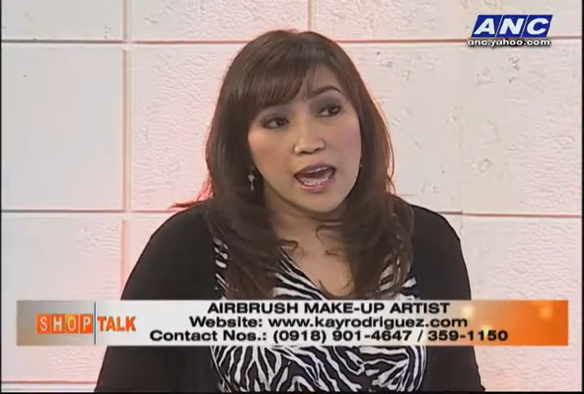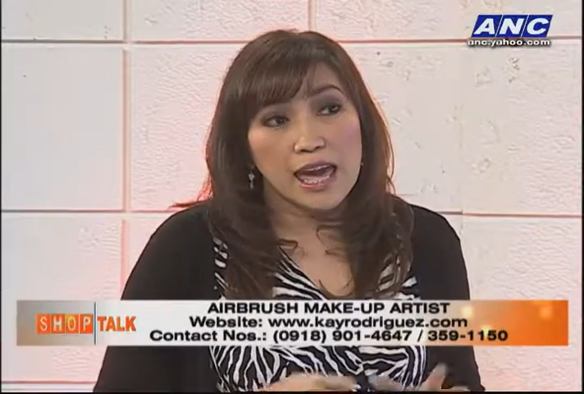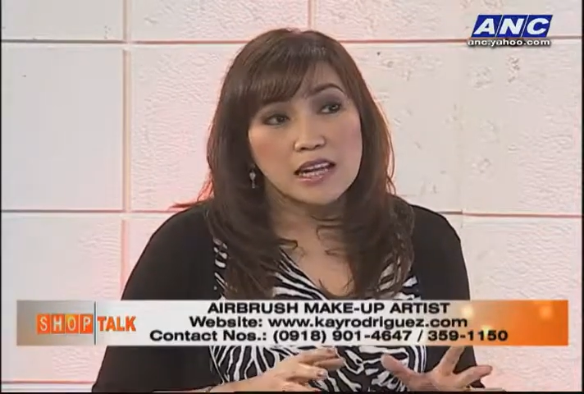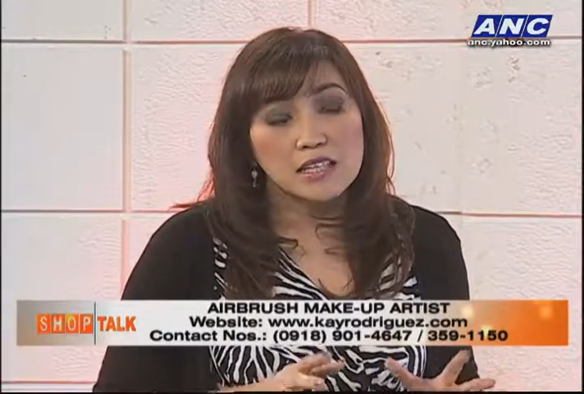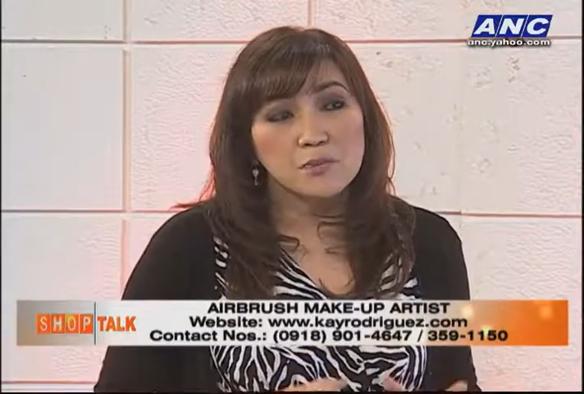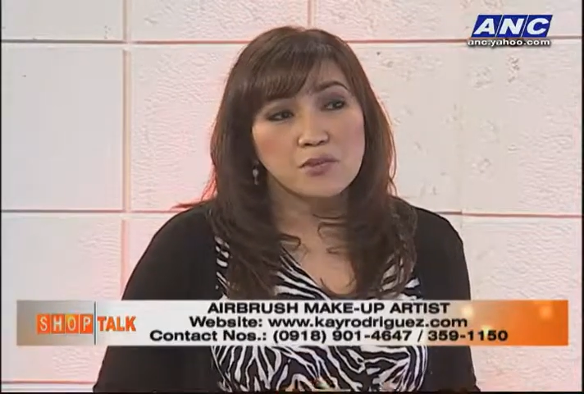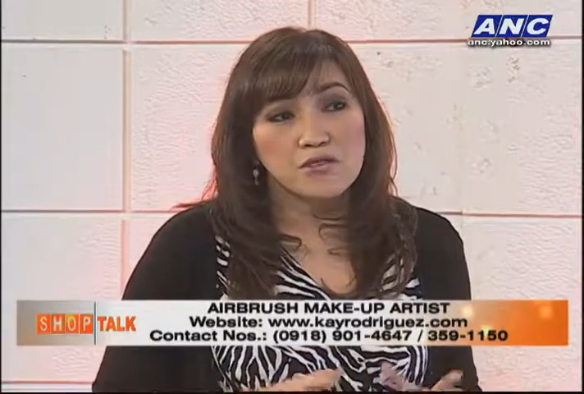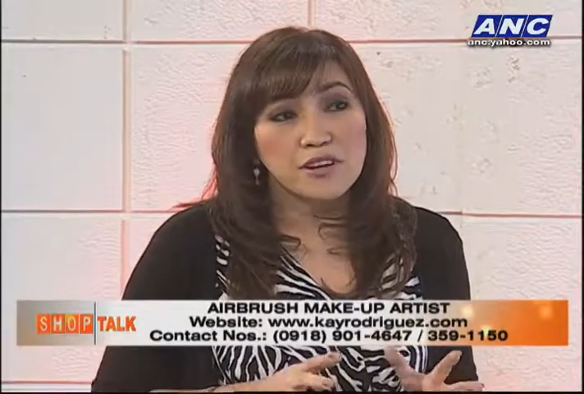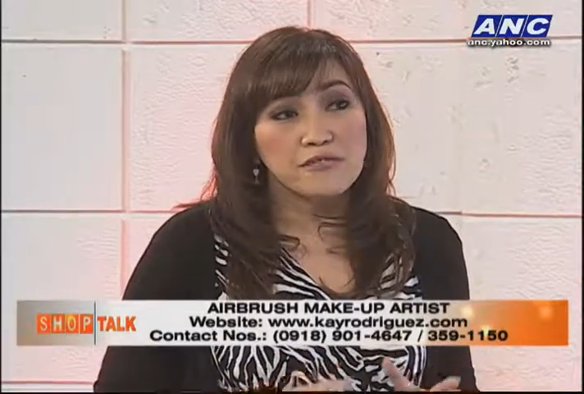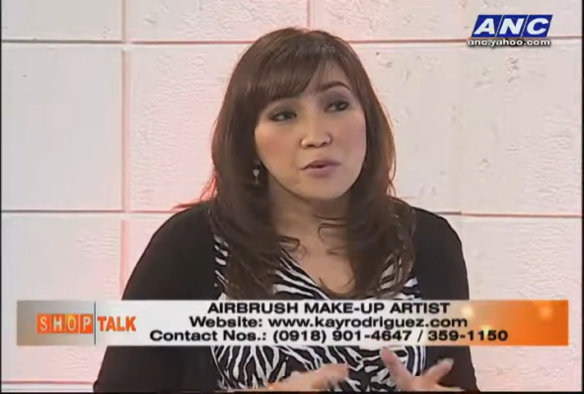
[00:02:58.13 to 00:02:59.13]
And it's
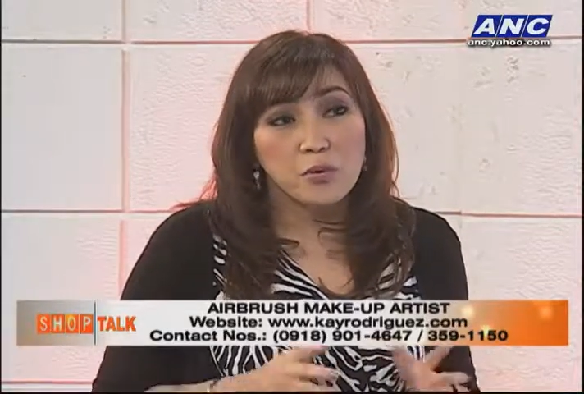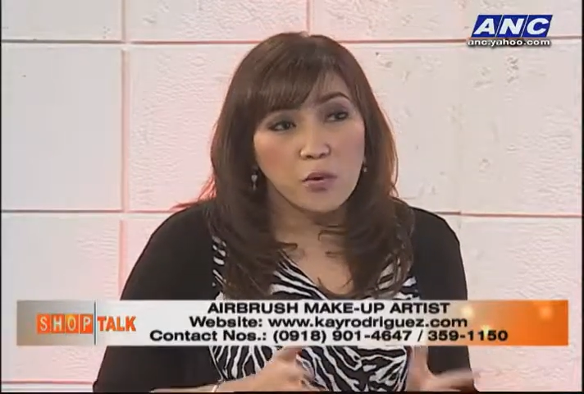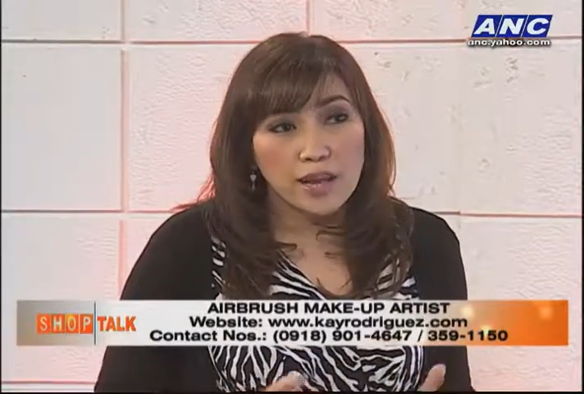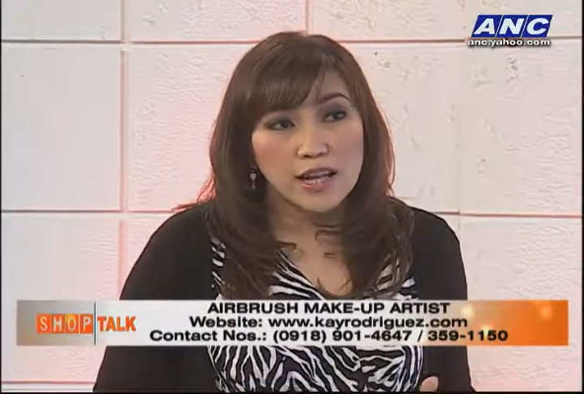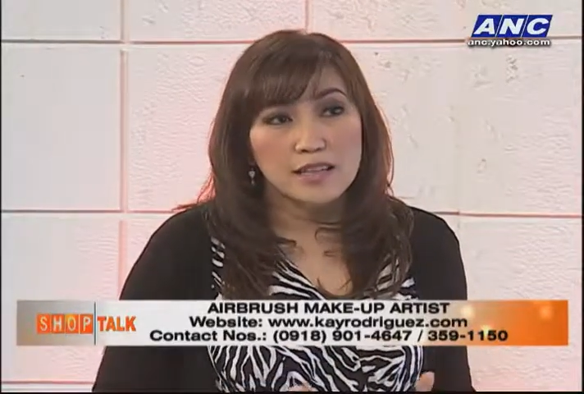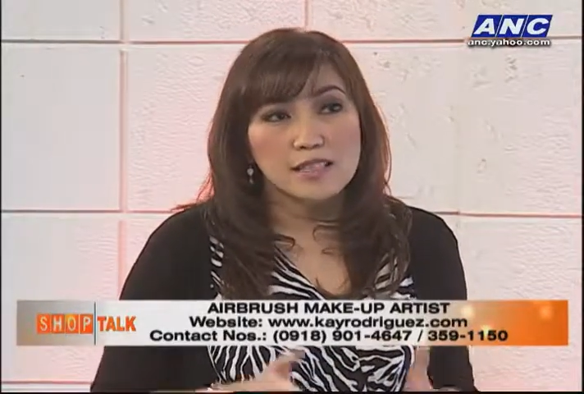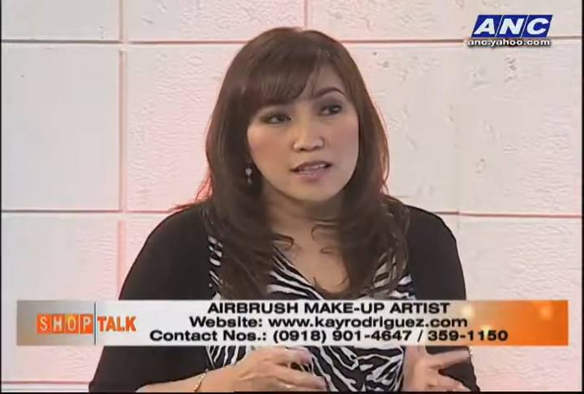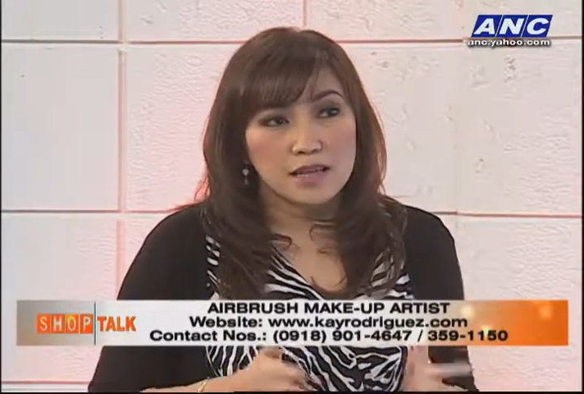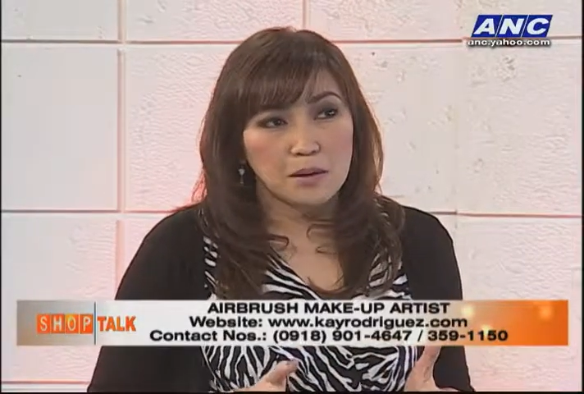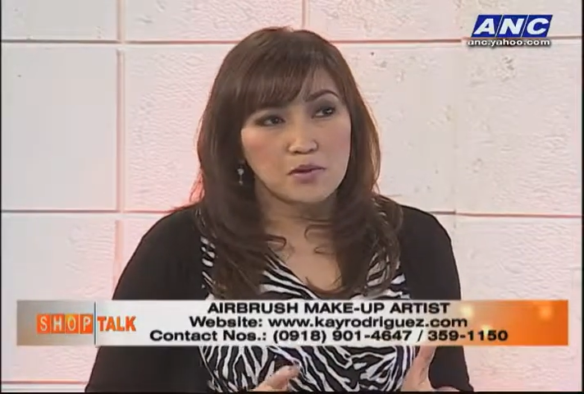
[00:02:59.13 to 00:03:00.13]
perfect for weddings
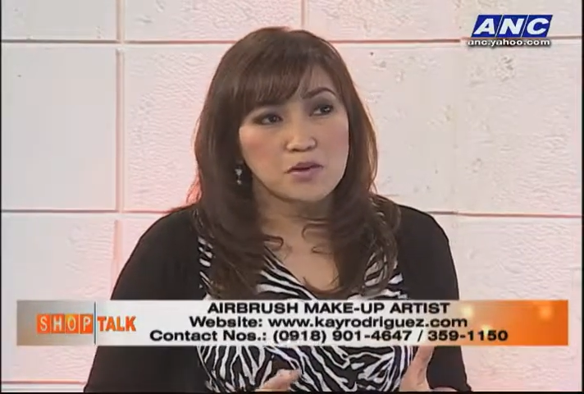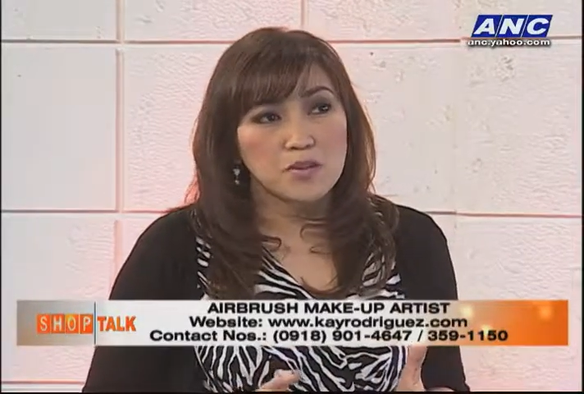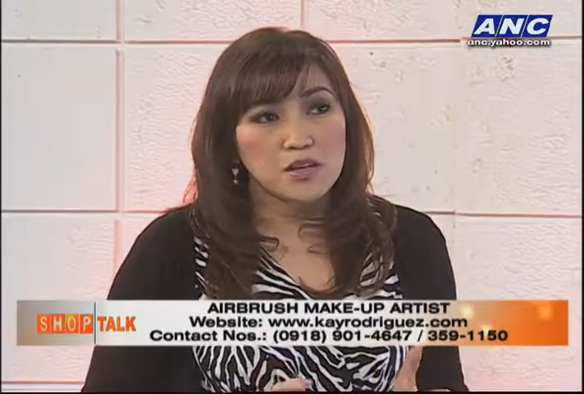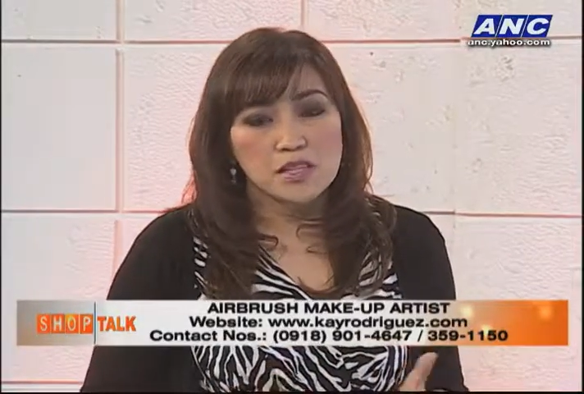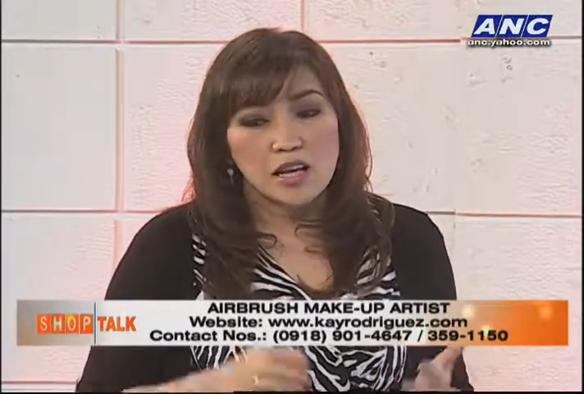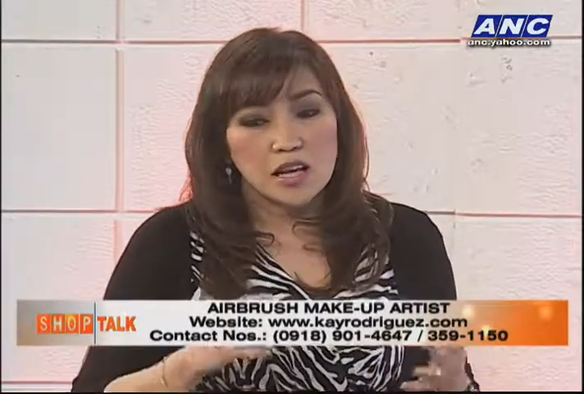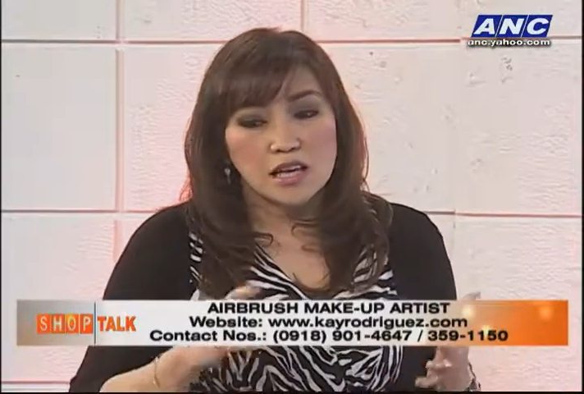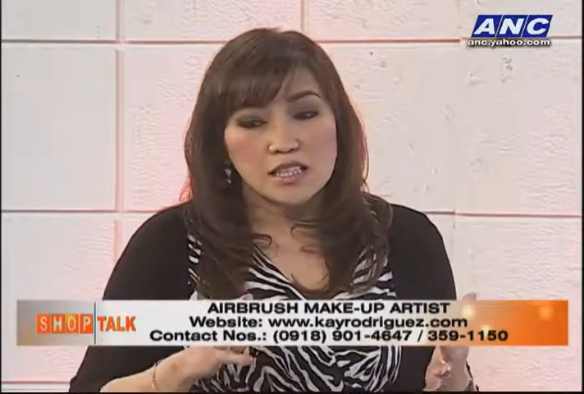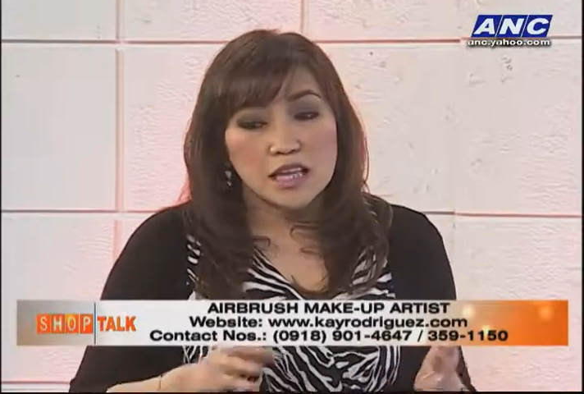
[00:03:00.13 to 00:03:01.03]
and debuts because it's